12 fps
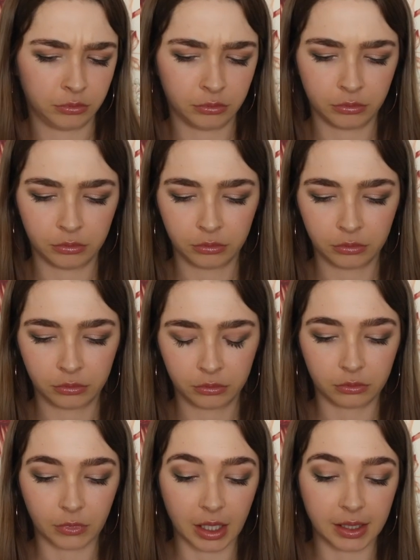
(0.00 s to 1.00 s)
Algae.
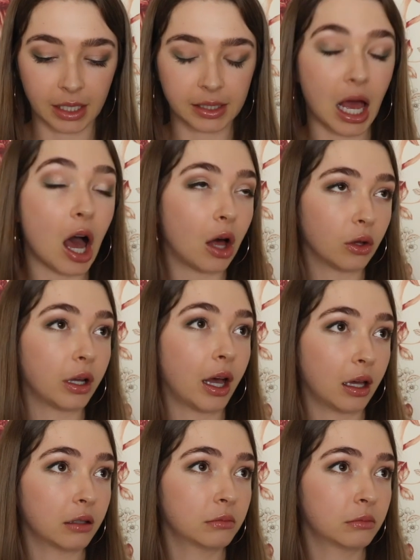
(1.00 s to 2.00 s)
It says
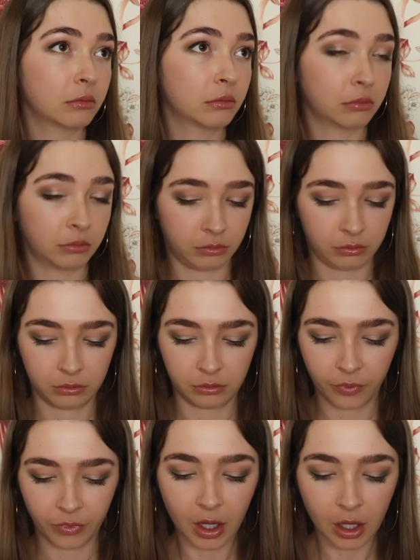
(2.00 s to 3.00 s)
alga. Huh.
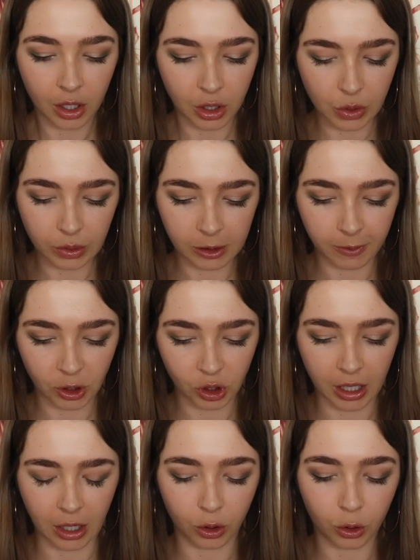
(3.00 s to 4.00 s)
Used
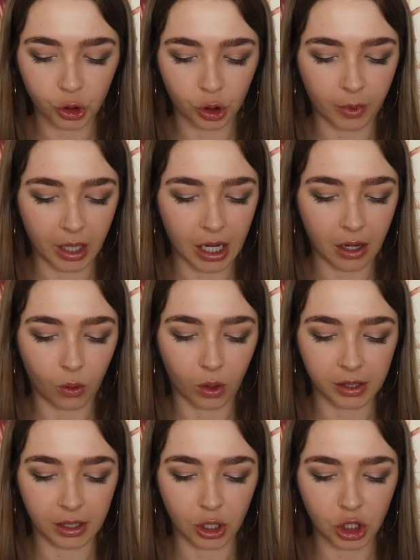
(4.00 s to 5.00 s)
especially in culture media
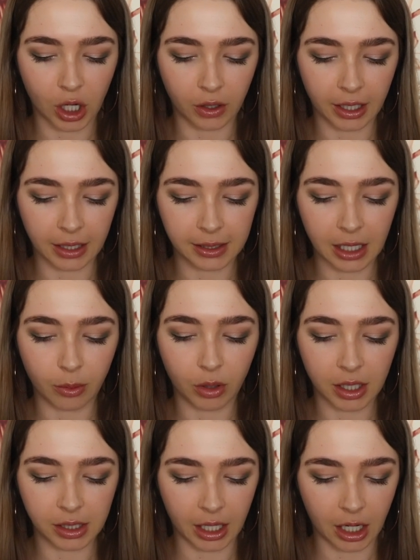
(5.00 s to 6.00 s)
or as an gelling and
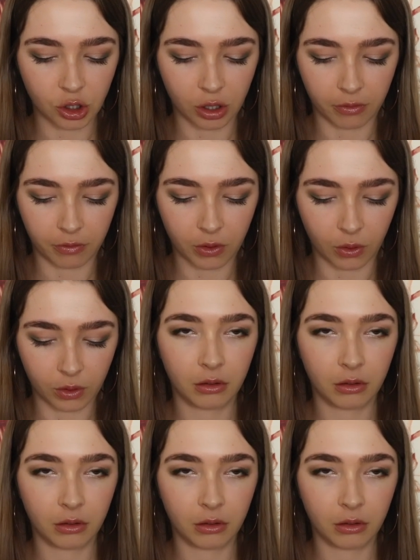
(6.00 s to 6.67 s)
stabilizing agent in food.